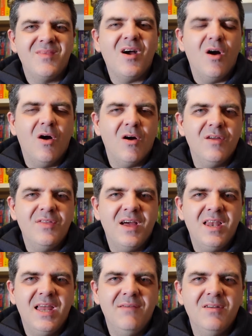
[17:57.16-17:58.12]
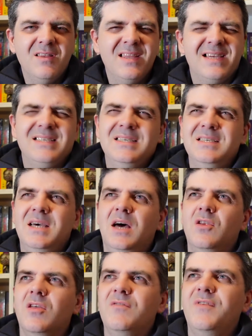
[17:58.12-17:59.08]
are on that level. Like
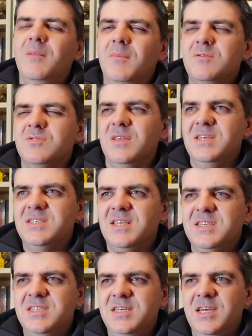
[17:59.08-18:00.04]
another film that was released this